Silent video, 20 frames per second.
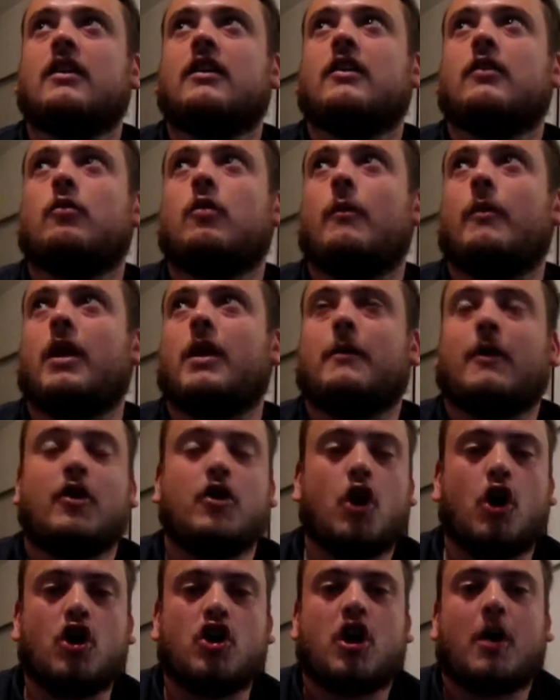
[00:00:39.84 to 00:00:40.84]
what I mean about
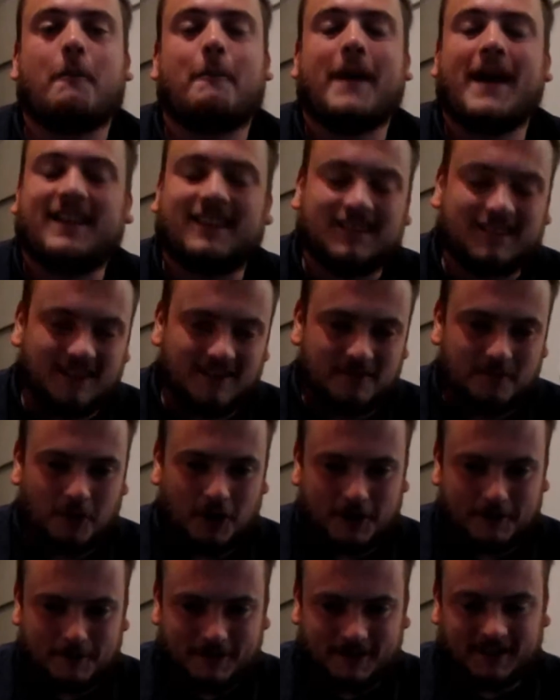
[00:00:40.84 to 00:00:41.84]
non-competitive
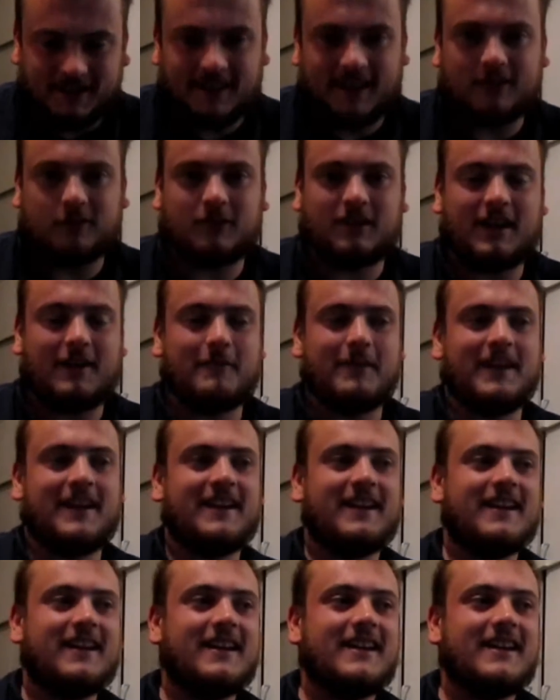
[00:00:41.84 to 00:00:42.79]
bodybuilding, that's what I mean.